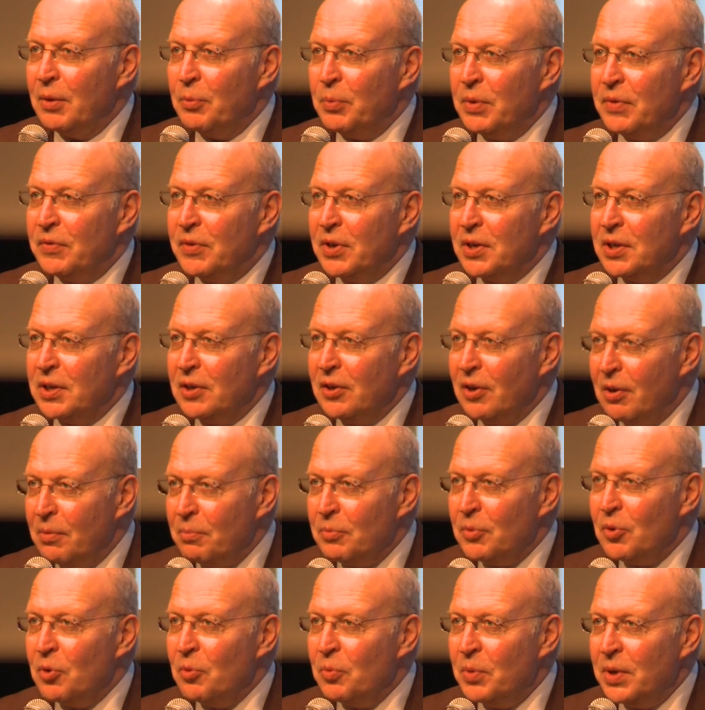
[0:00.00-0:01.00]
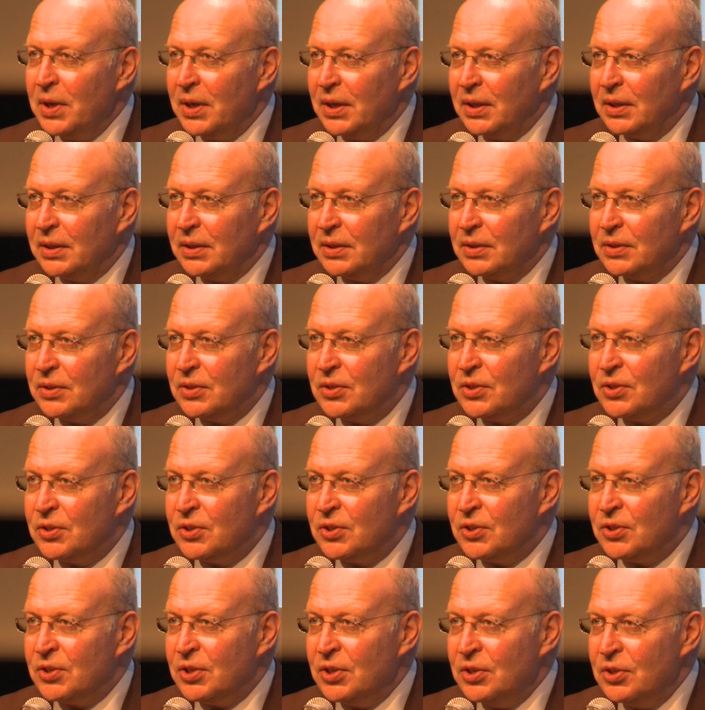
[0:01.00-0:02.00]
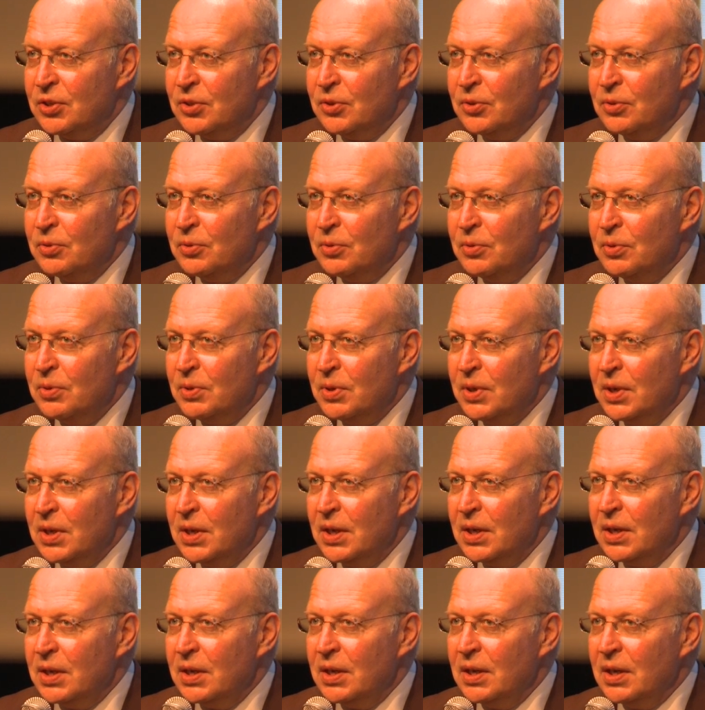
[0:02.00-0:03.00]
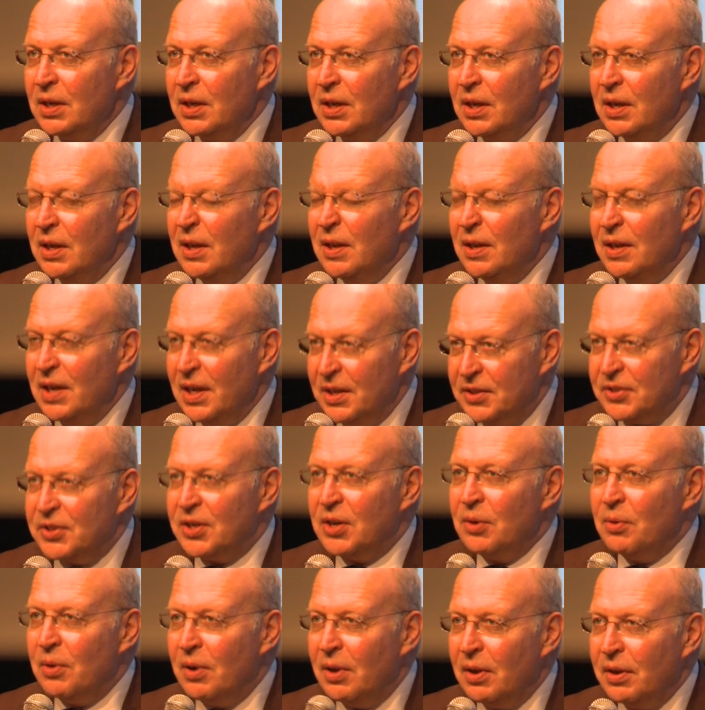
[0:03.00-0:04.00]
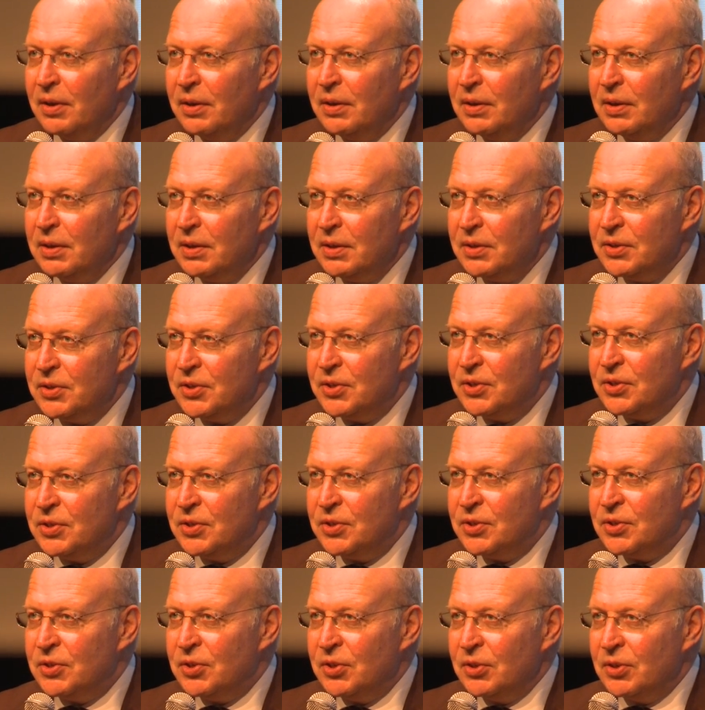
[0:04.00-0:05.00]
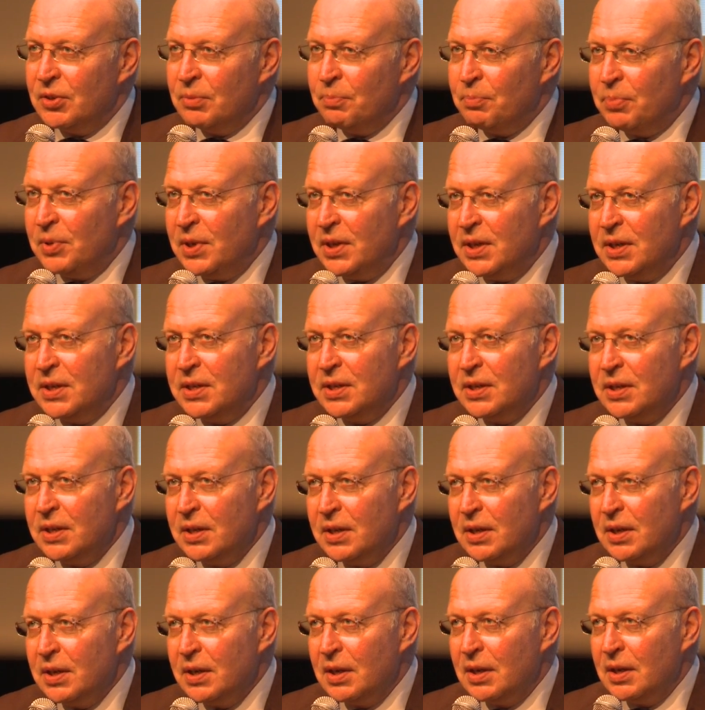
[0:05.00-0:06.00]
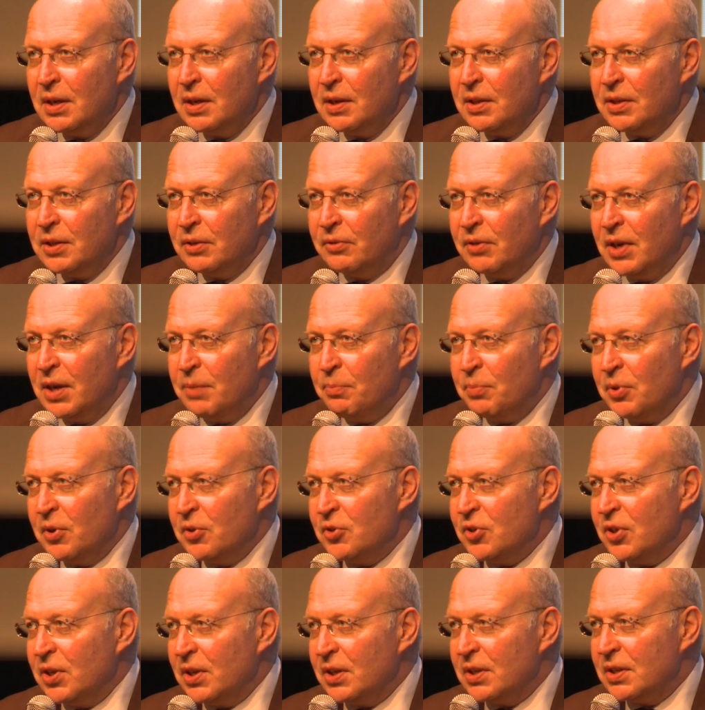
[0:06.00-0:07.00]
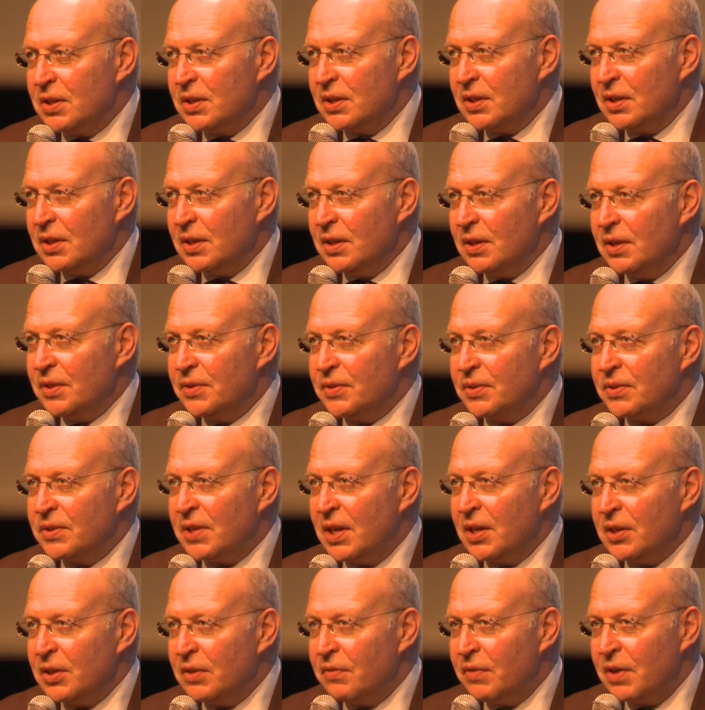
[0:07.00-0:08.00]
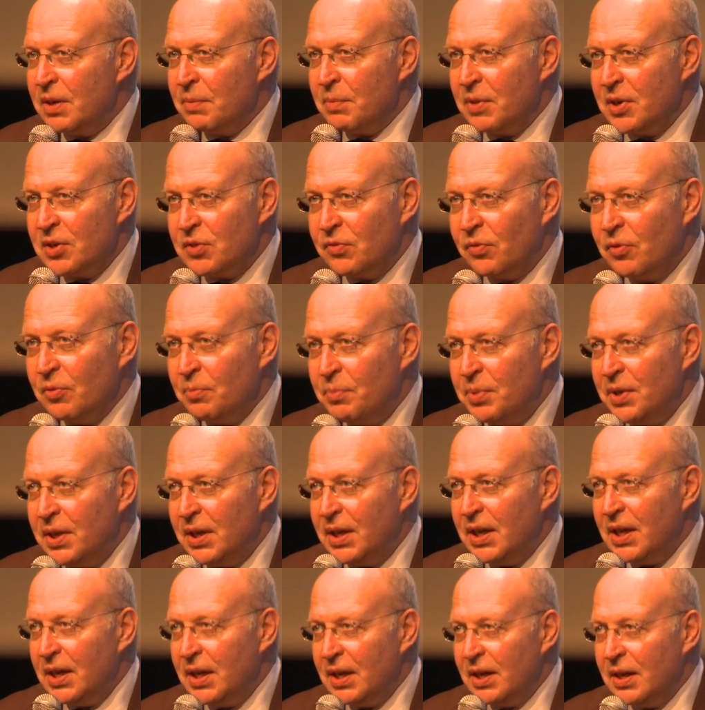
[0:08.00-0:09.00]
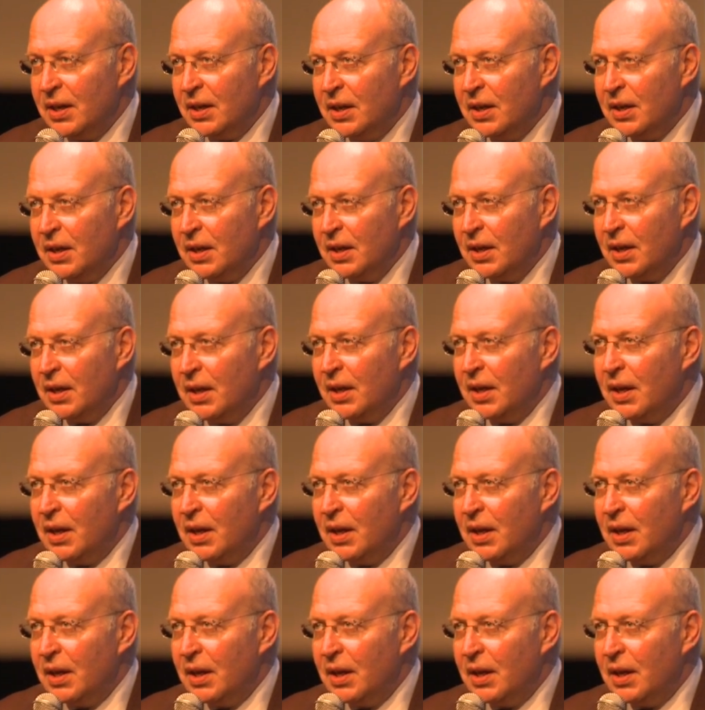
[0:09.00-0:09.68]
We've got a lot more work to do. Let's go on to complete the great project. Thank you very much for being here.